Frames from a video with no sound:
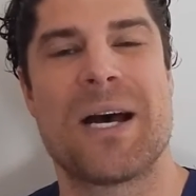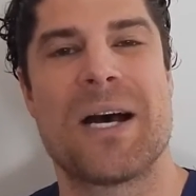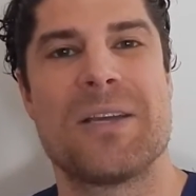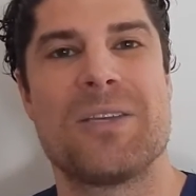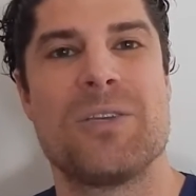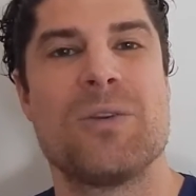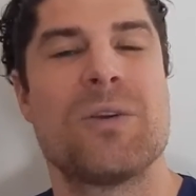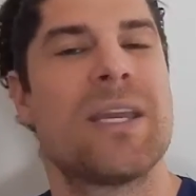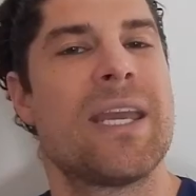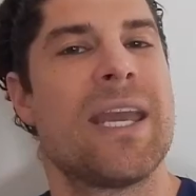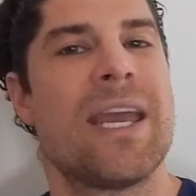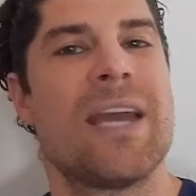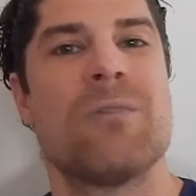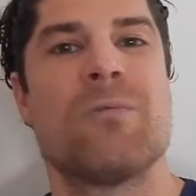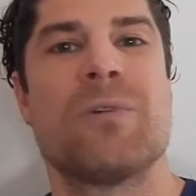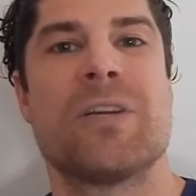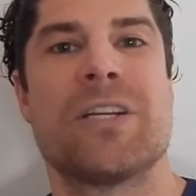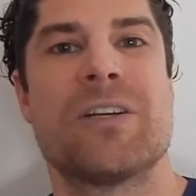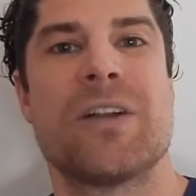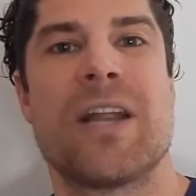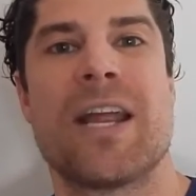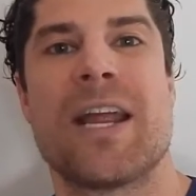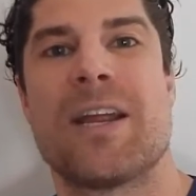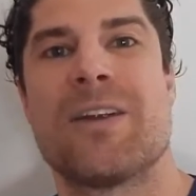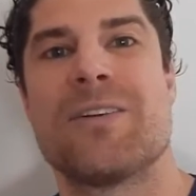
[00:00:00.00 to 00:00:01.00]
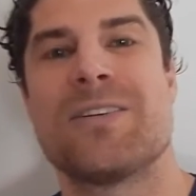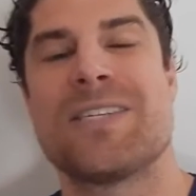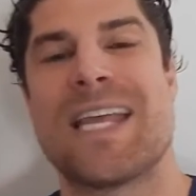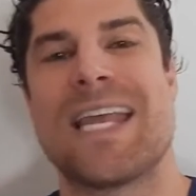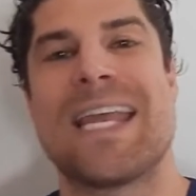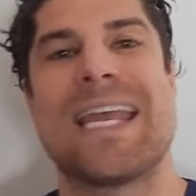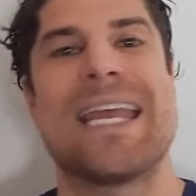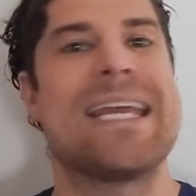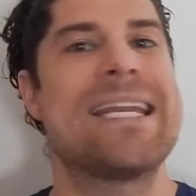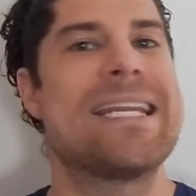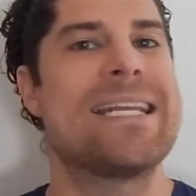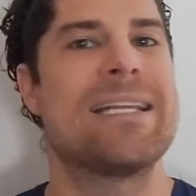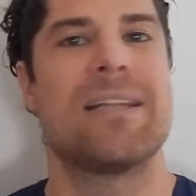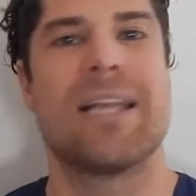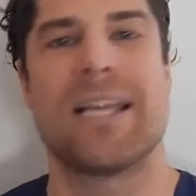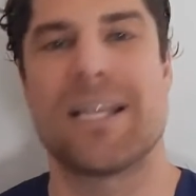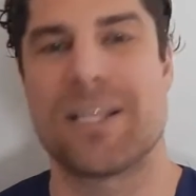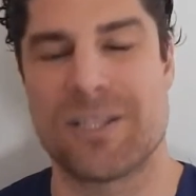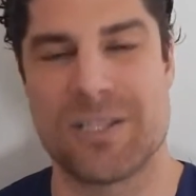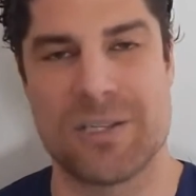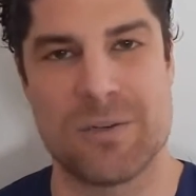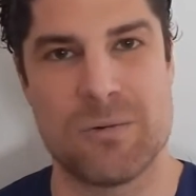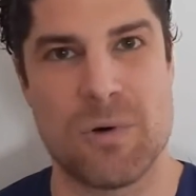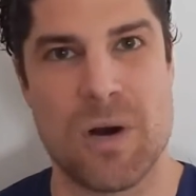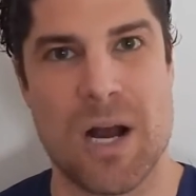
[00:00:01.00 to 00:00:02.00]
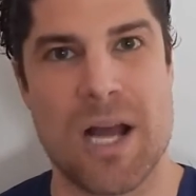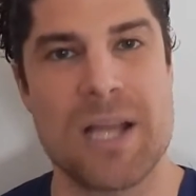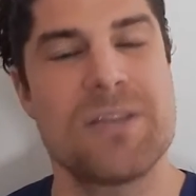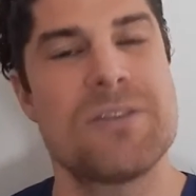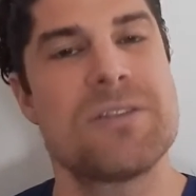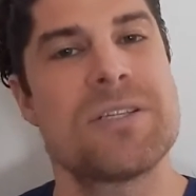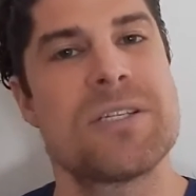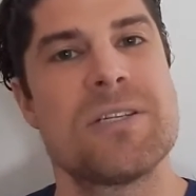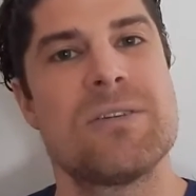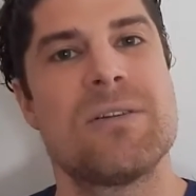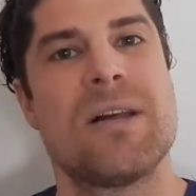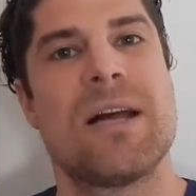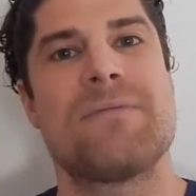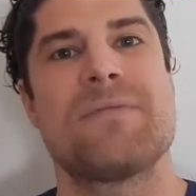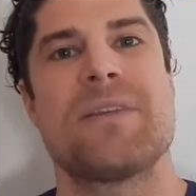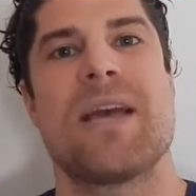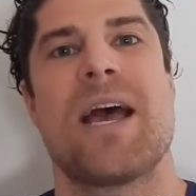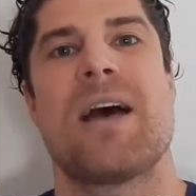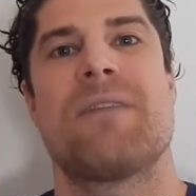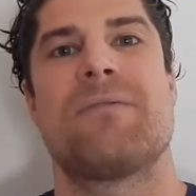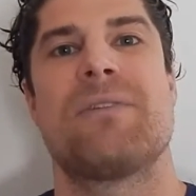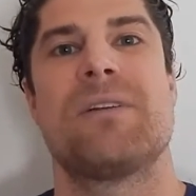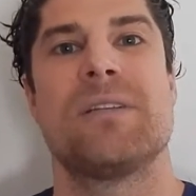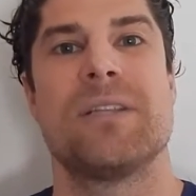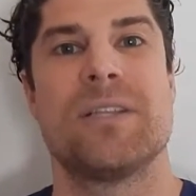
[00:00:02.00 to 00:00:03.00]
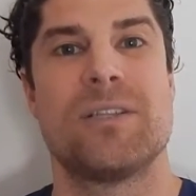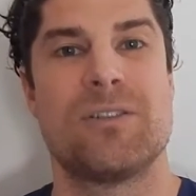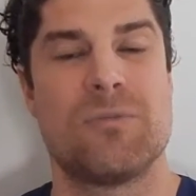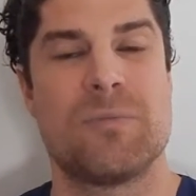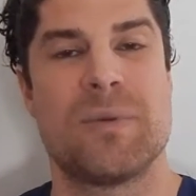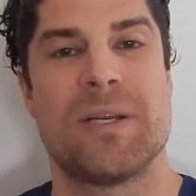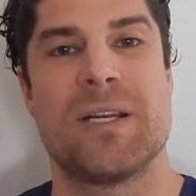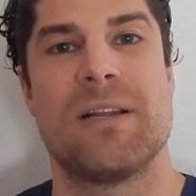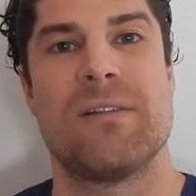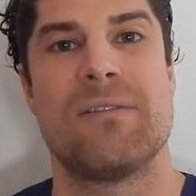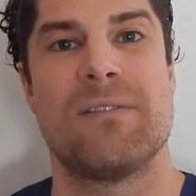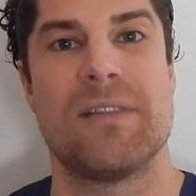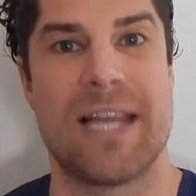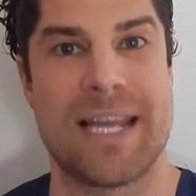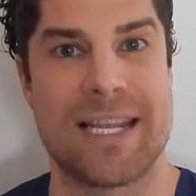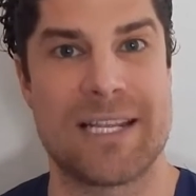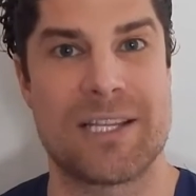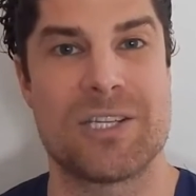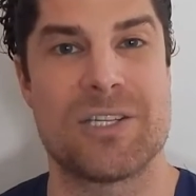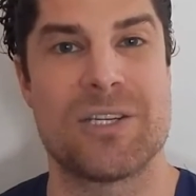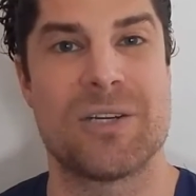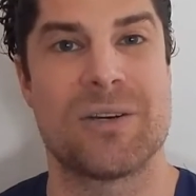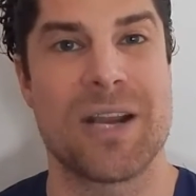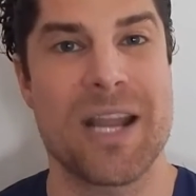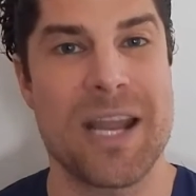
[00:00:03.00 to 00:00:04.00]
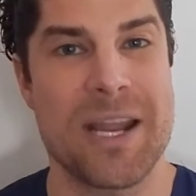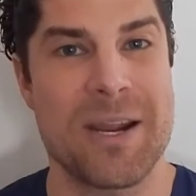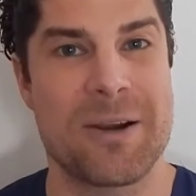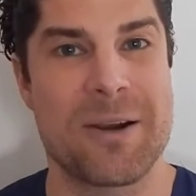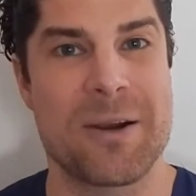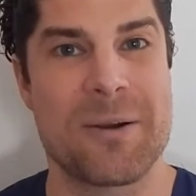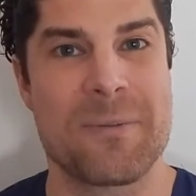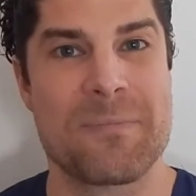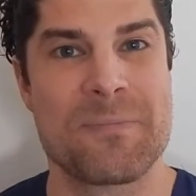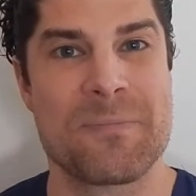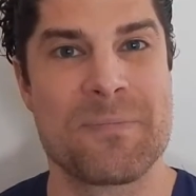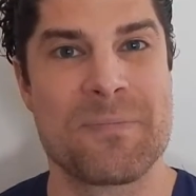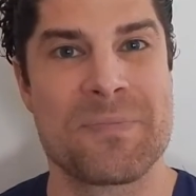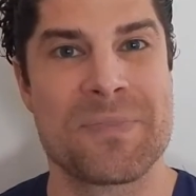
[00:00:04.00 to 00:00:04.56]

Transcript: You can't wear your hair to any length you want. You still have to have a little bit of length to your hair.